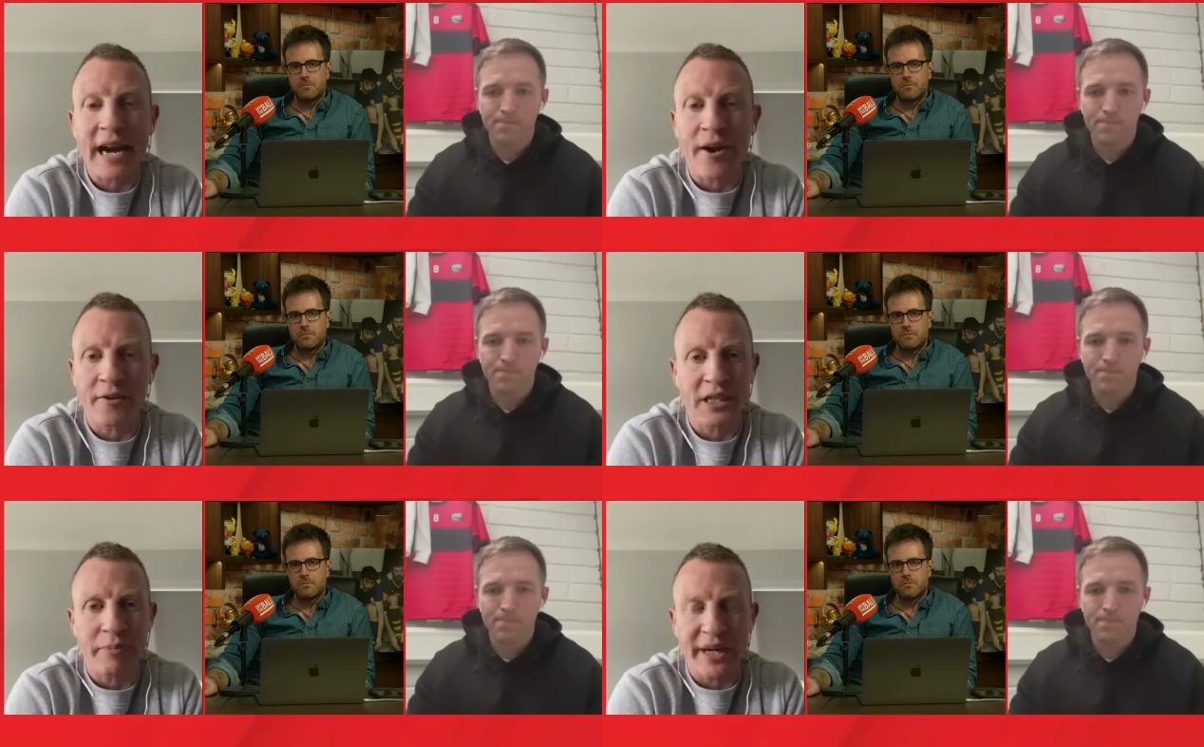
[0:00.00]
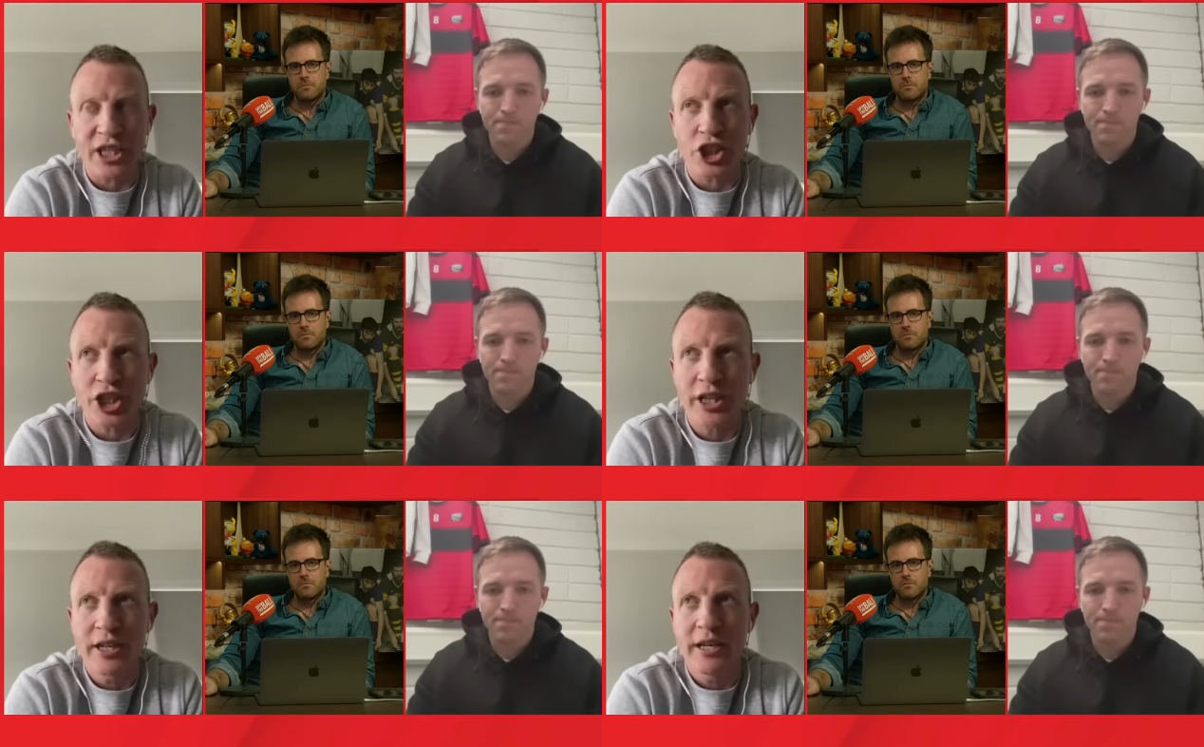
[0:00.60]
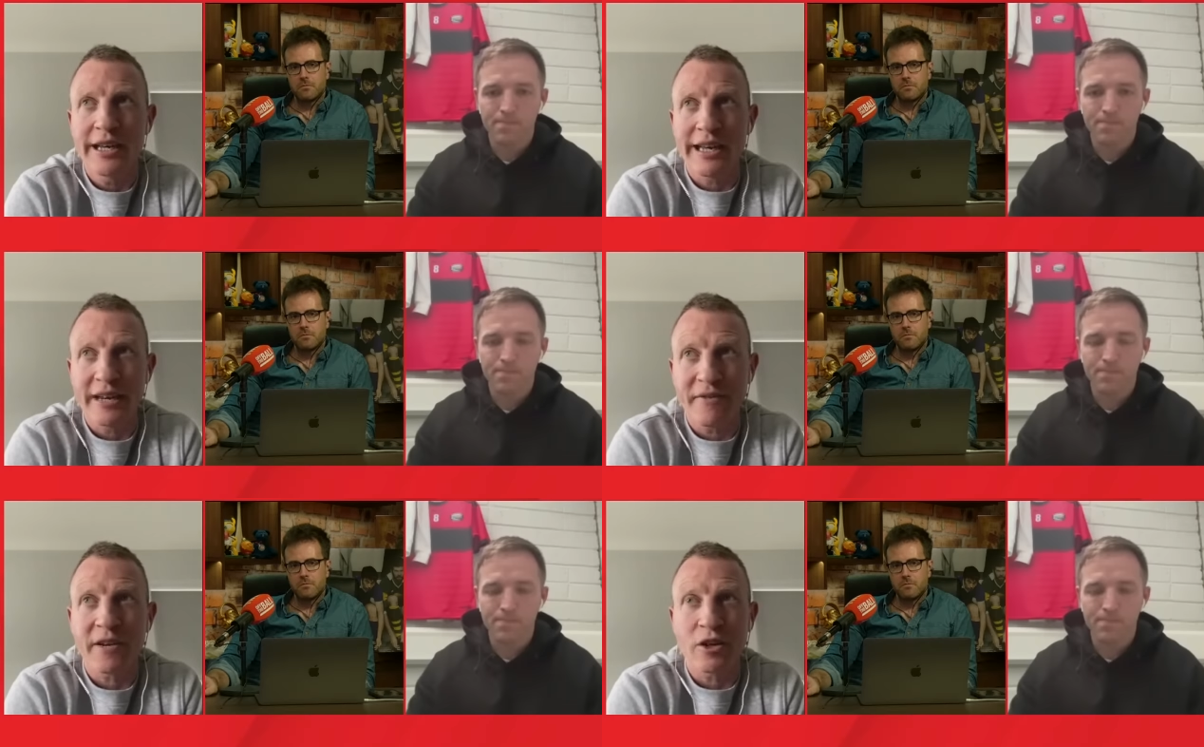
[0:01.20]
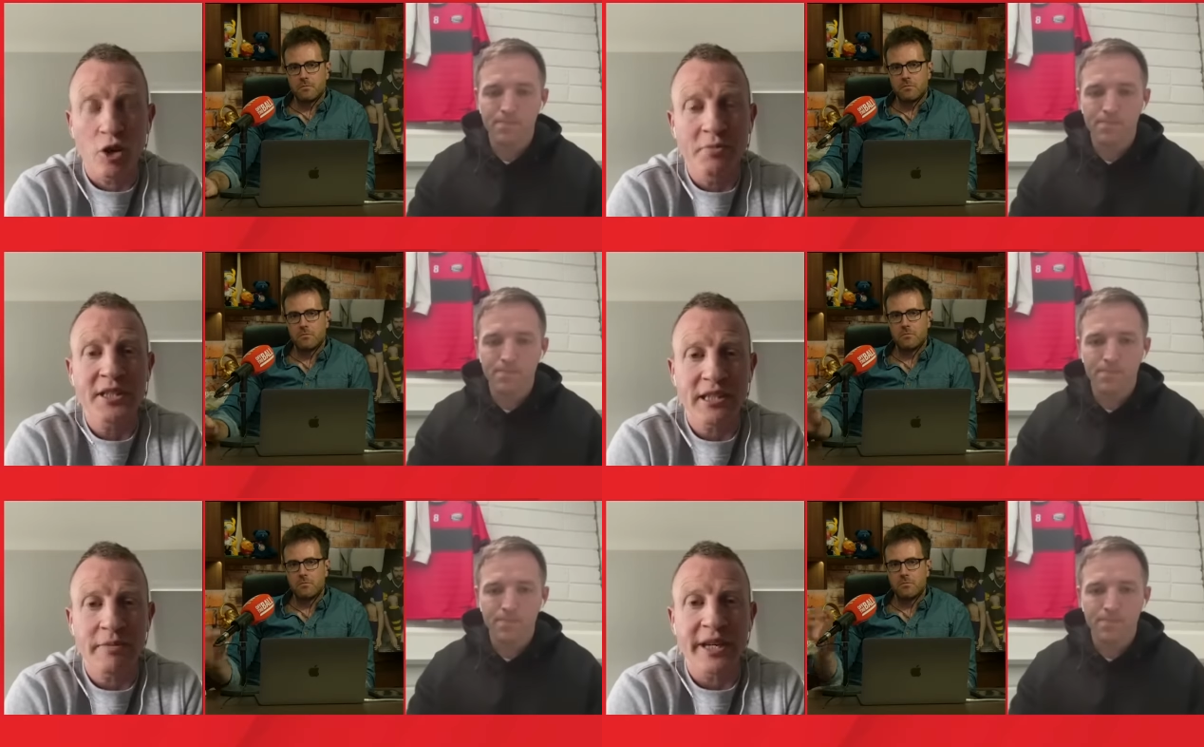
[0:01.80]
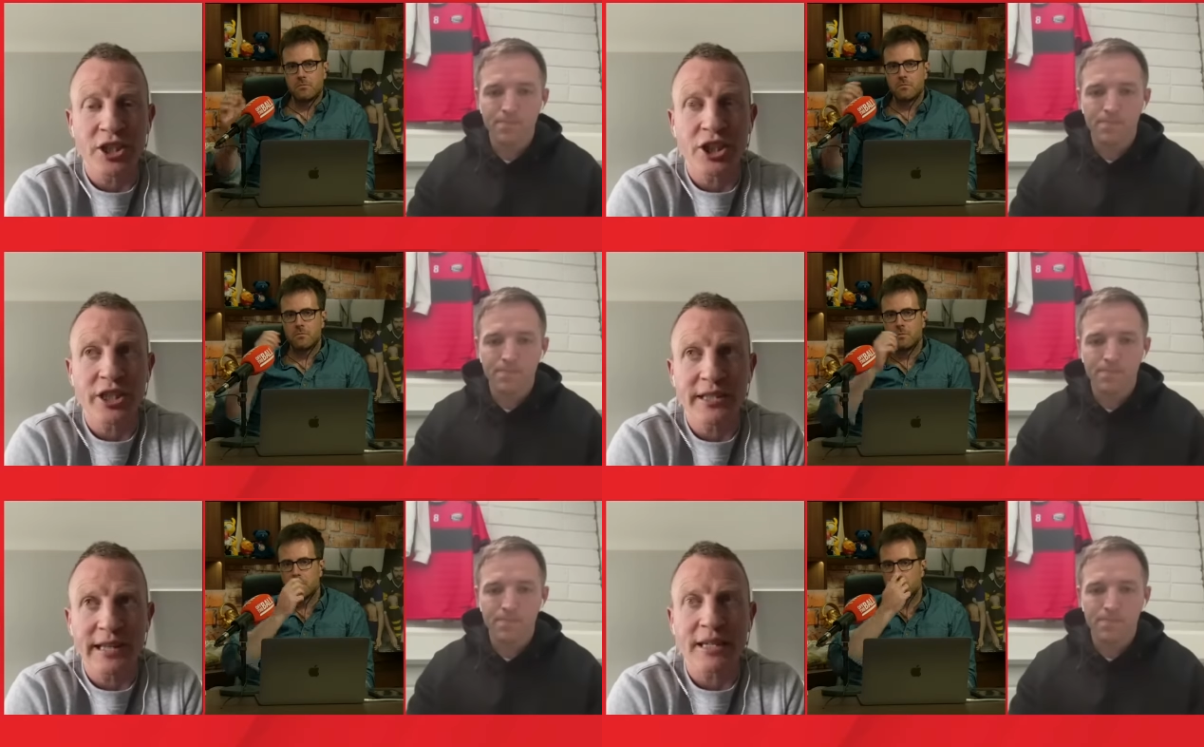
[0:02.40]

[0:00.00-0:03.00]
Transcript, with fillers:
Speaker 1: Darren at the bench. If it comes to the bench,